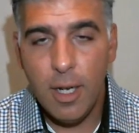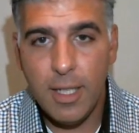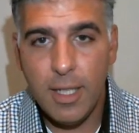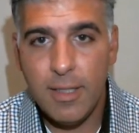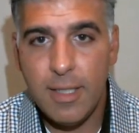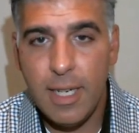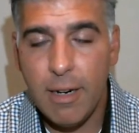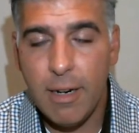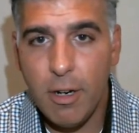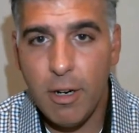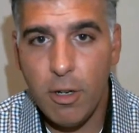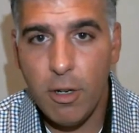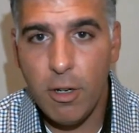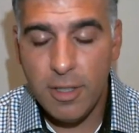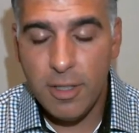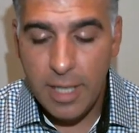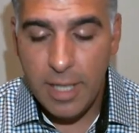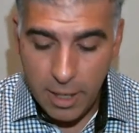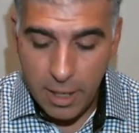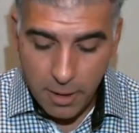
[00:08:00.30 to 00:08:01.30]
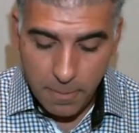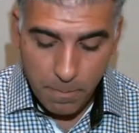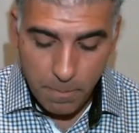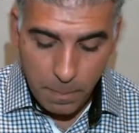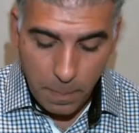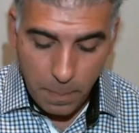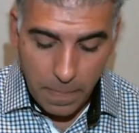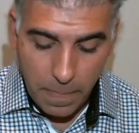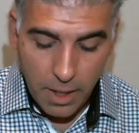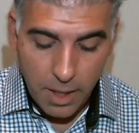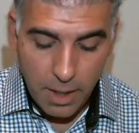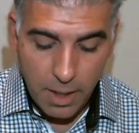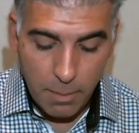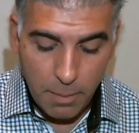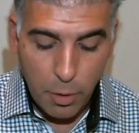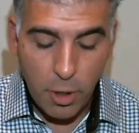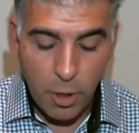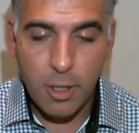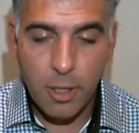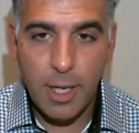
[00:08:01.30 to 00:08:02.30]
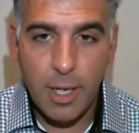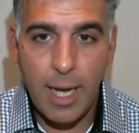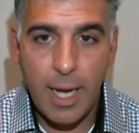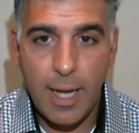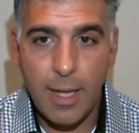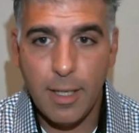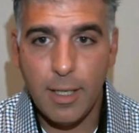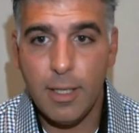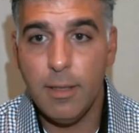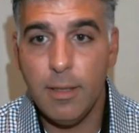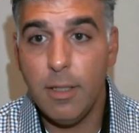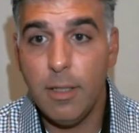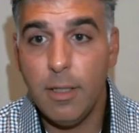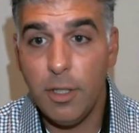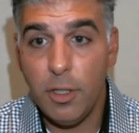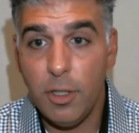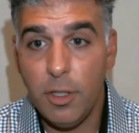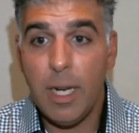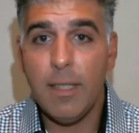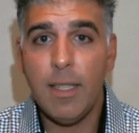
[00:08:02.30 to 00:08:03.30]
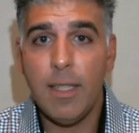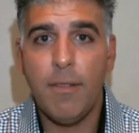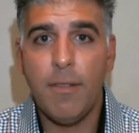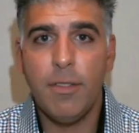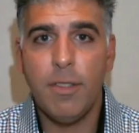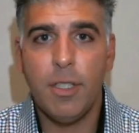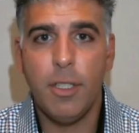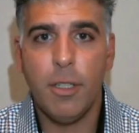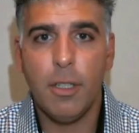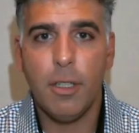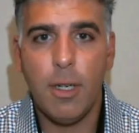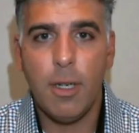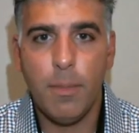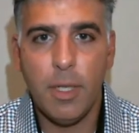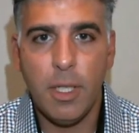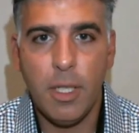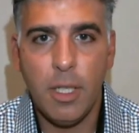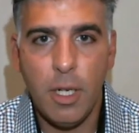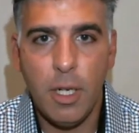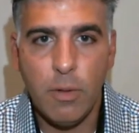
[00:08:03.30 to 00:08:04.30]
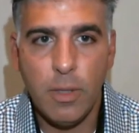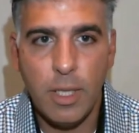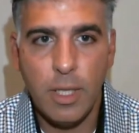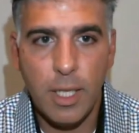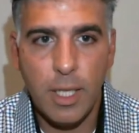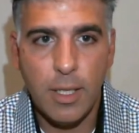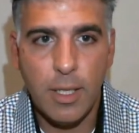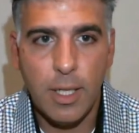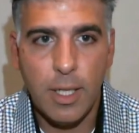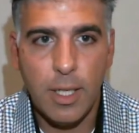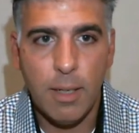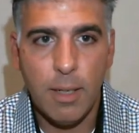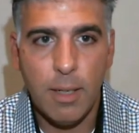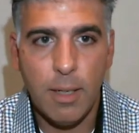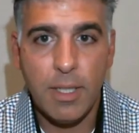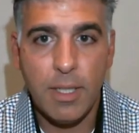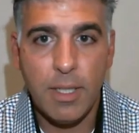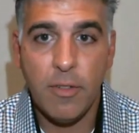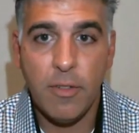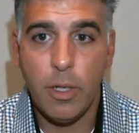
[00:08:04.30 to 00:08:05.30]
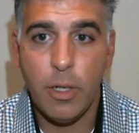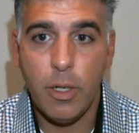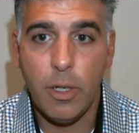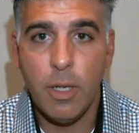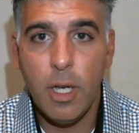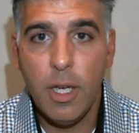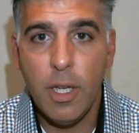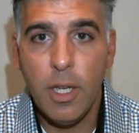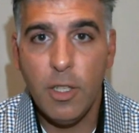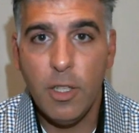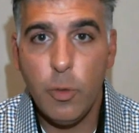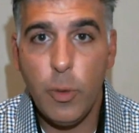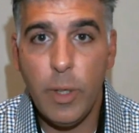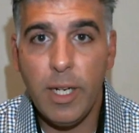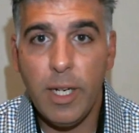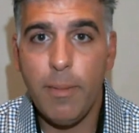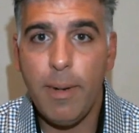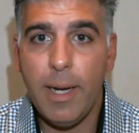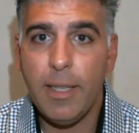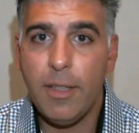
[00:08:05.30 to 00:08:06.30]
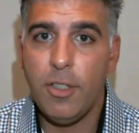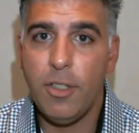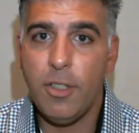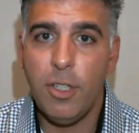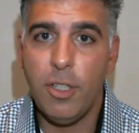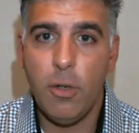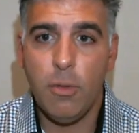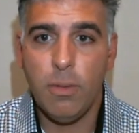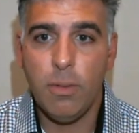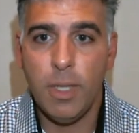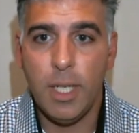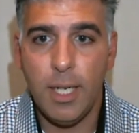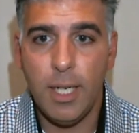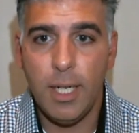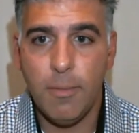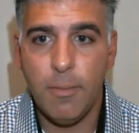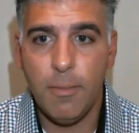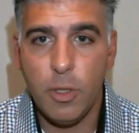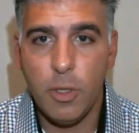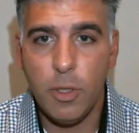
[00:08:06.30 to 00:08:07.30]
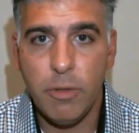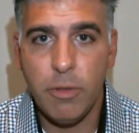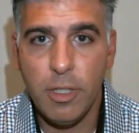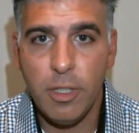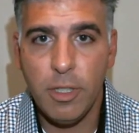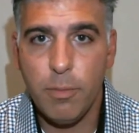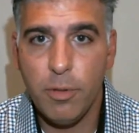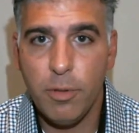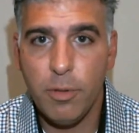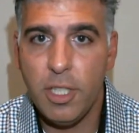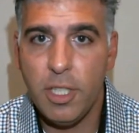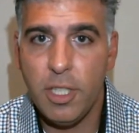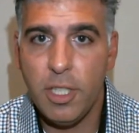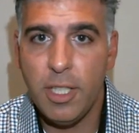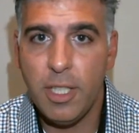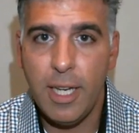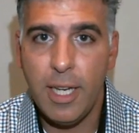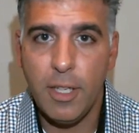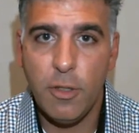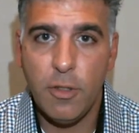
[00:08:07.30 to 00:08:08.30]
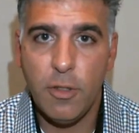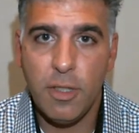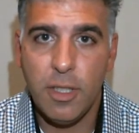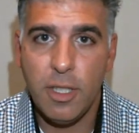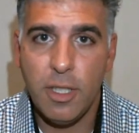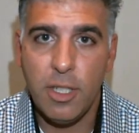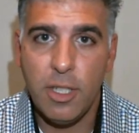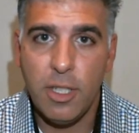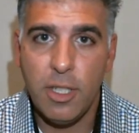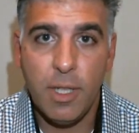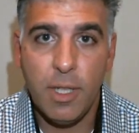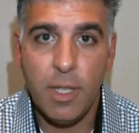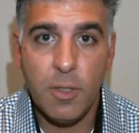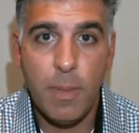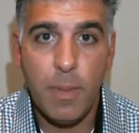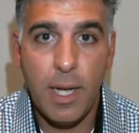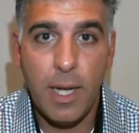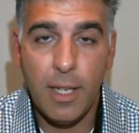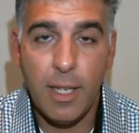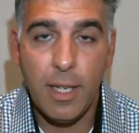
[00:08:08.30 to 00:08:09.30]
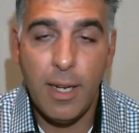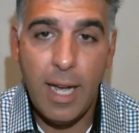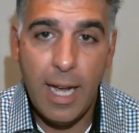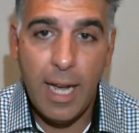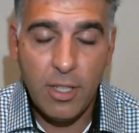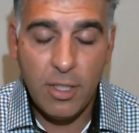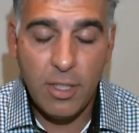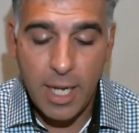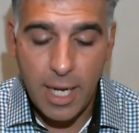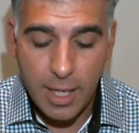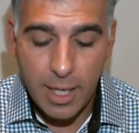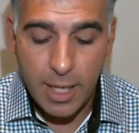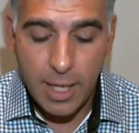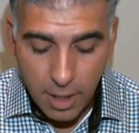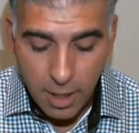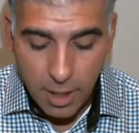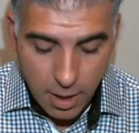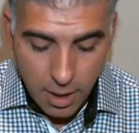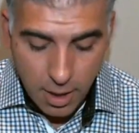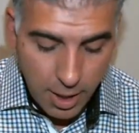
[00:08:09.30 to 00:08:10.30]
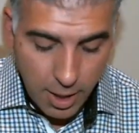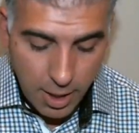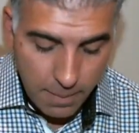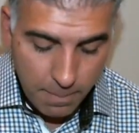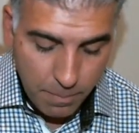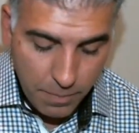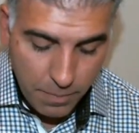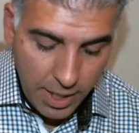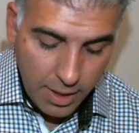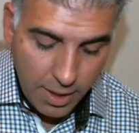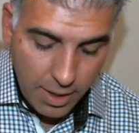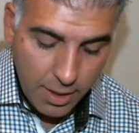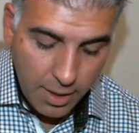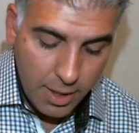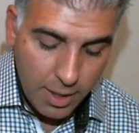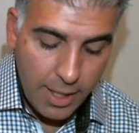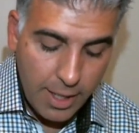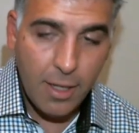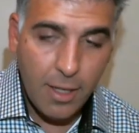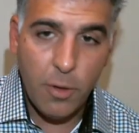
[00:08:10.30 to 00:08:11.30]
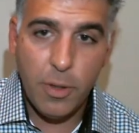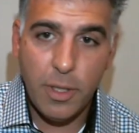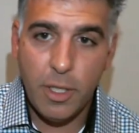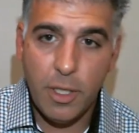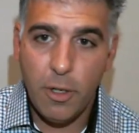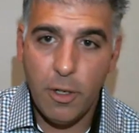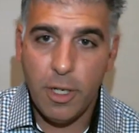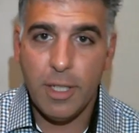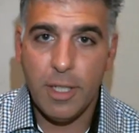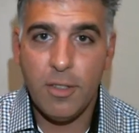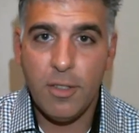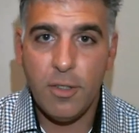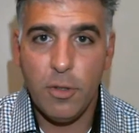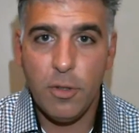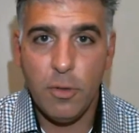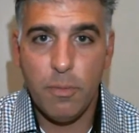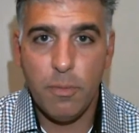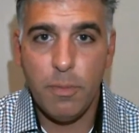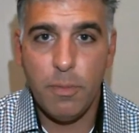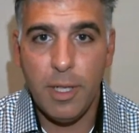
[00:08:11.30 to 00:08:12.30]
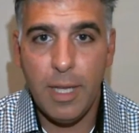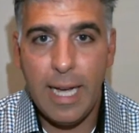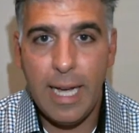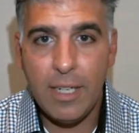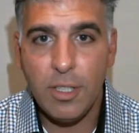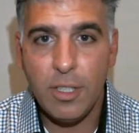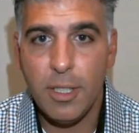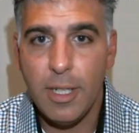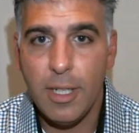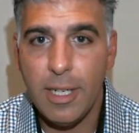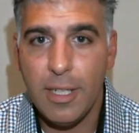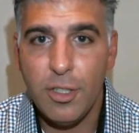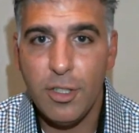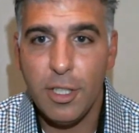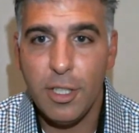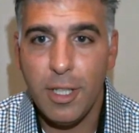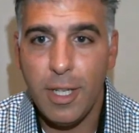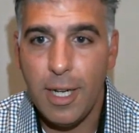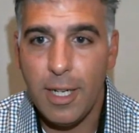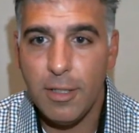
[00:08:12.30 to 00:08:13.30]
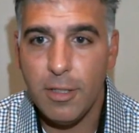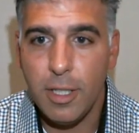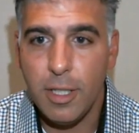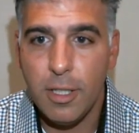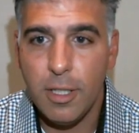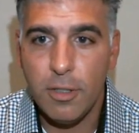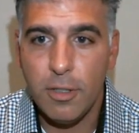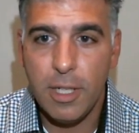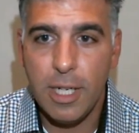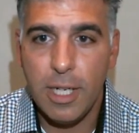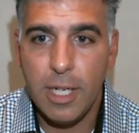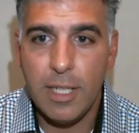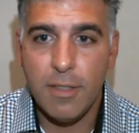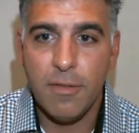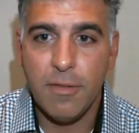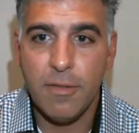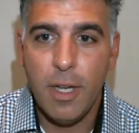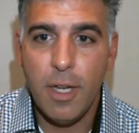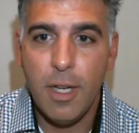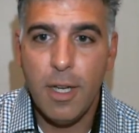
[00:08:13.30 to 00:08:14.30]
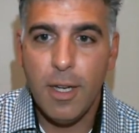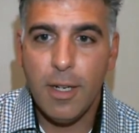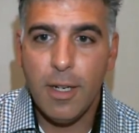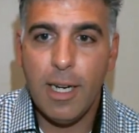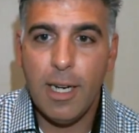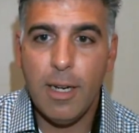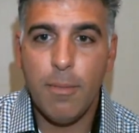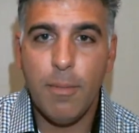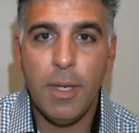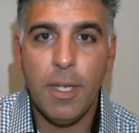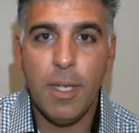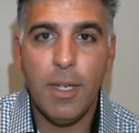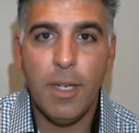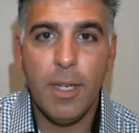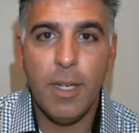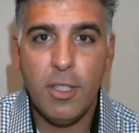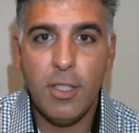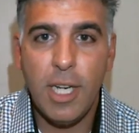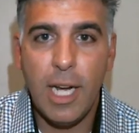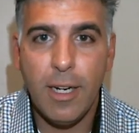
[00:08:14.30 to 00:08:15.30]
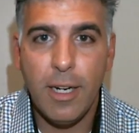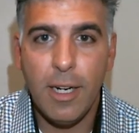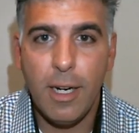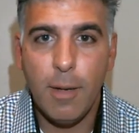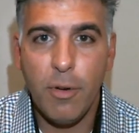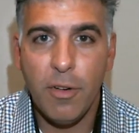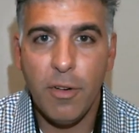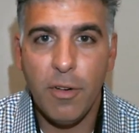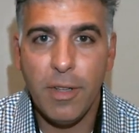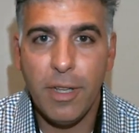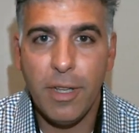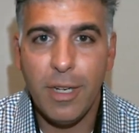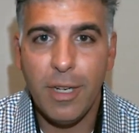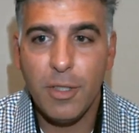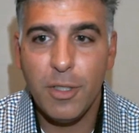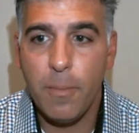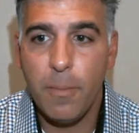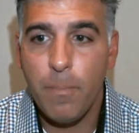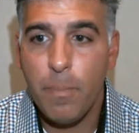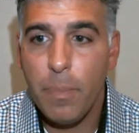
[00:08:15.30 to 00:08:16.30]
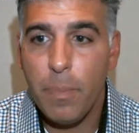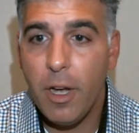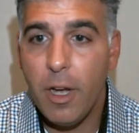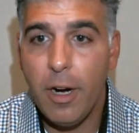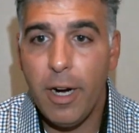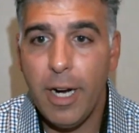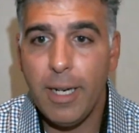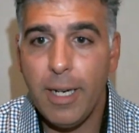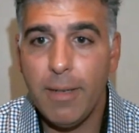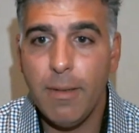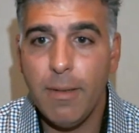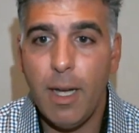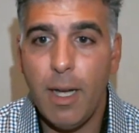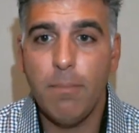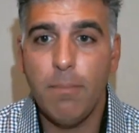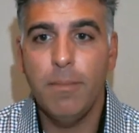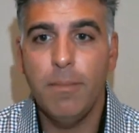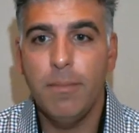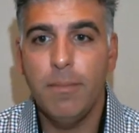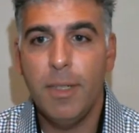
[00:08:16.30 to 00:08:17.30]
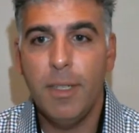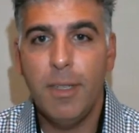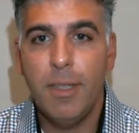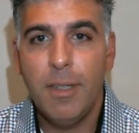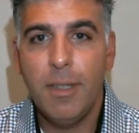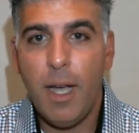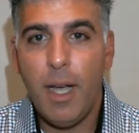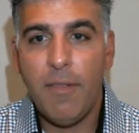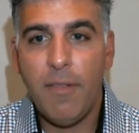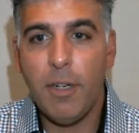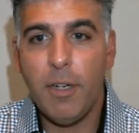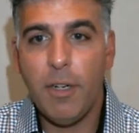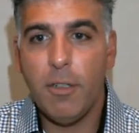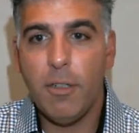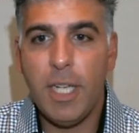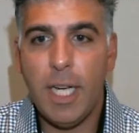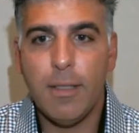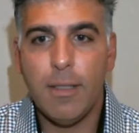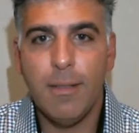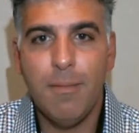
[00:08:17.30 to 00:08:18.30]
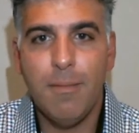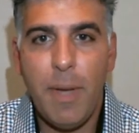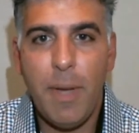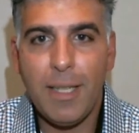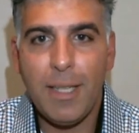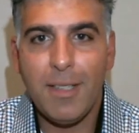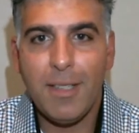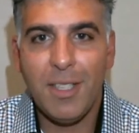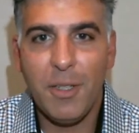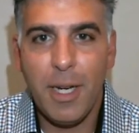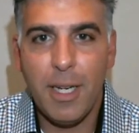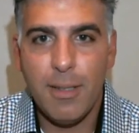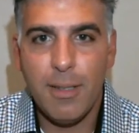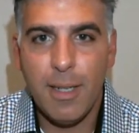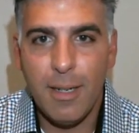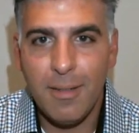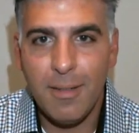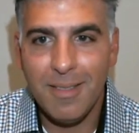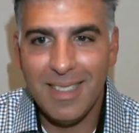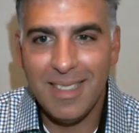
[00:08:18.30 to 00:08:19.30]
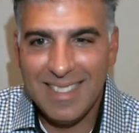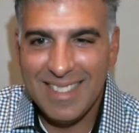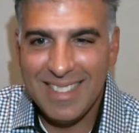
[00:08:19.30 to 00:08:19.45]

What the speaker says: Zara Altair, Paula Allen, you guys, obviously your company, you know, and myself, we all tweeted about the show, which we really appreciate that, using the G+Spotlight hashtag. And hello in the audience to Bill Ashton and Sheila Hensley, because you guys have kind of been chatting it up over there. So, all right, I've interjected. Back to you guys now.